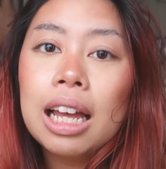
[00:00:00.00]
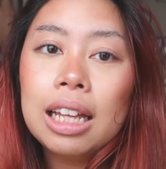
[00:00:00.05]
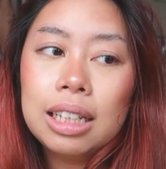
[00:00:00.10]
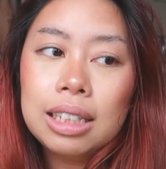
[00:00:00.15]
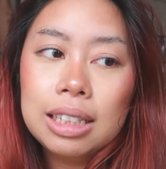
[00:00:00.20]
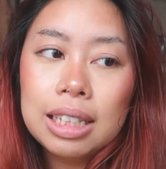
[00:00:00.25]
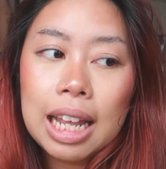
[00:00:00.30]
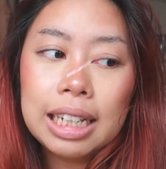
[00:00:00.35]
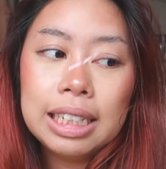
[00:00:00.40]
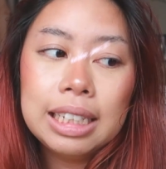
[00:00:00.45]

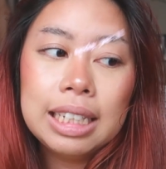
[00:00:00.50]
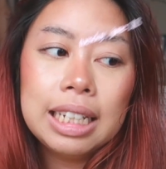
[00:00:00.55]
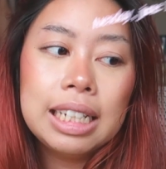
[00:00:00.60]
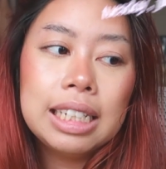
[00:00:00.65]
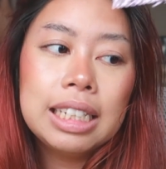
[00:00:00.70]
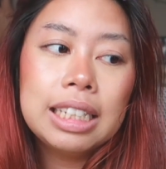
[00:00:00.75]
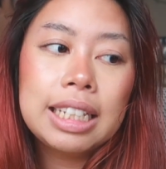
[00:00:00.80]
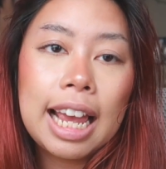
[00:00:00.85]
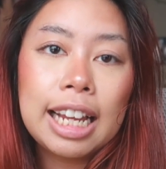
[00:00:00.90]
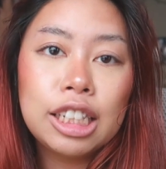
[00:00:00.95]

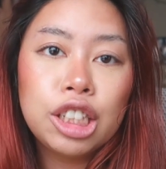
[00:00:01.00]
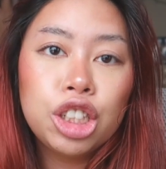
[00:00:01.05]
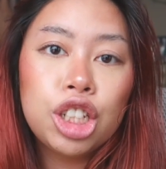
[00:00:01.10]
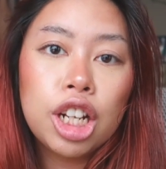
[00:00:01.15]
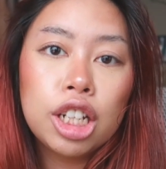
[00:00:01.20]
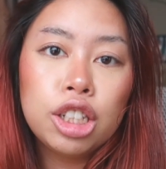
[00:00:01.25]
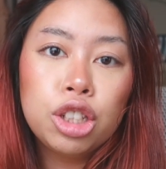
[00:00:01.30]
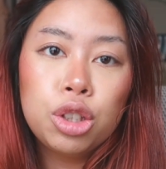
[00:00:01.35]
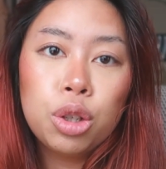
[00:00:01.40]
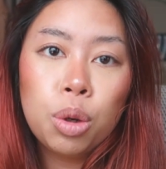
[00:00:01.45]
Ladies and
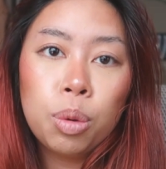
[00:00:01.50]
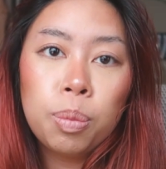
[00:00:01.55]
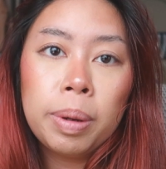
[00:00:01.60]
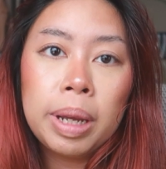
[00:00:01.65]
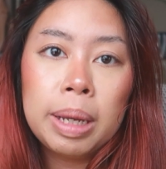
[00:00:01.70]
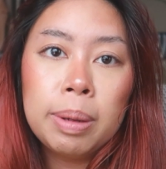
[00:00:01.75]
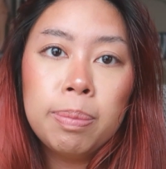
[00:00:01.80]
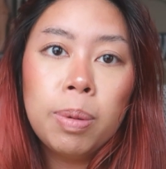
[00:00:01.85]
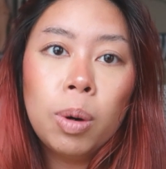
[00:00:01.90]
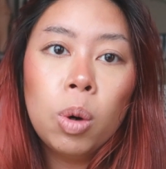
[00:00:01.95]
gentle
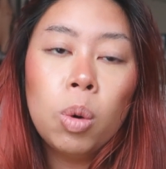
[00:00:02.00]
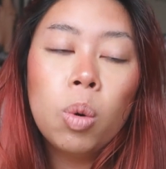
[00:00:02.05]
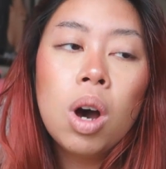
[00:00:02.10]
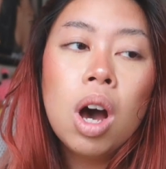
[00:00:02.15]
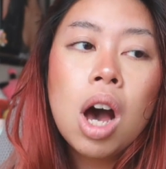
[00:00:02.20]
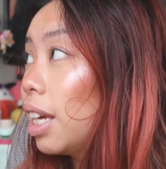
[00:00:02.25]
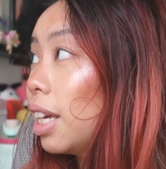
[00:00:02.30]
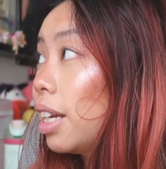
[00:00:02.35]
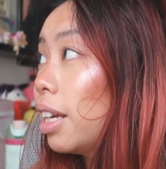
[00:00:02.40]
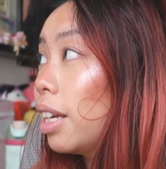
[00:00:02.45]
people,
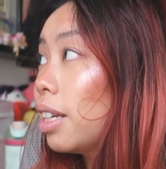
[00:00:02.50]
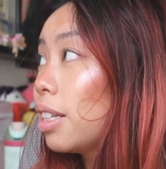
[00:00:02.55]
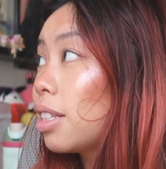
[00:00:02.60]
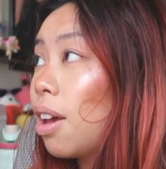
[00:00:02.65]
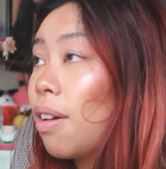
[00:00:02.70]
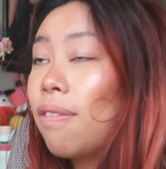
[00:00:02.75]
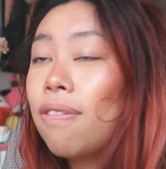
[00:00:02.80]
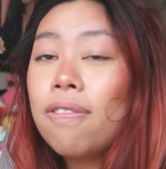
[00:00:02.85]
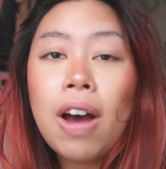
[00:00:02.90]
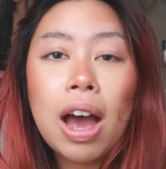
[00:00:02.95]
it is
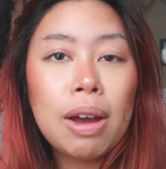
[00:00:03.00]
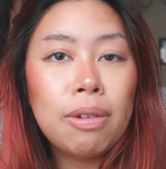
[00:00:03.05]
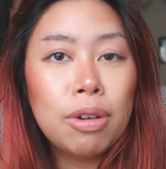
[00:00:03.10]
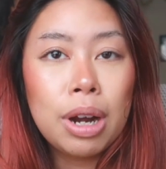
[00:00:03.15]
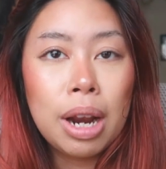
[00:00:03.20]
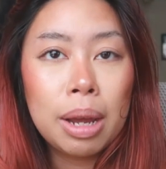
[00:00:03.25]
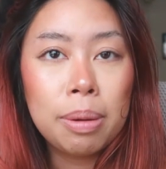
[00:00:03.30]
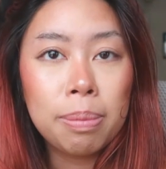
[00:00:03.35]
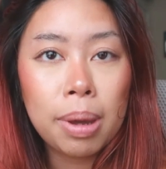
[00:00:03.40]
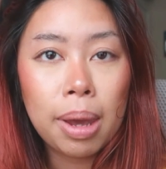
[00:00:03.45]

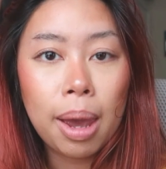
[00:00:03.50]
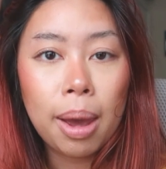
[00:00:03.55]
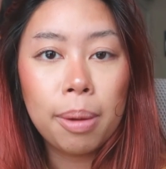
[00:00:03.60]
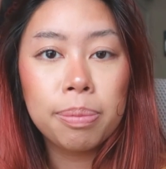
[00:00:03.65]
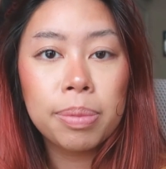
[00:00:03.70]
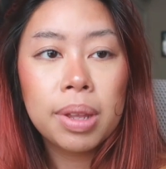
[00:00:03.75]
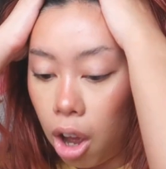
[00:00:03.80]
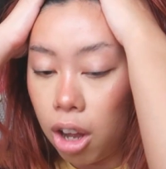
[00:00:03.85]
5:09 p.m.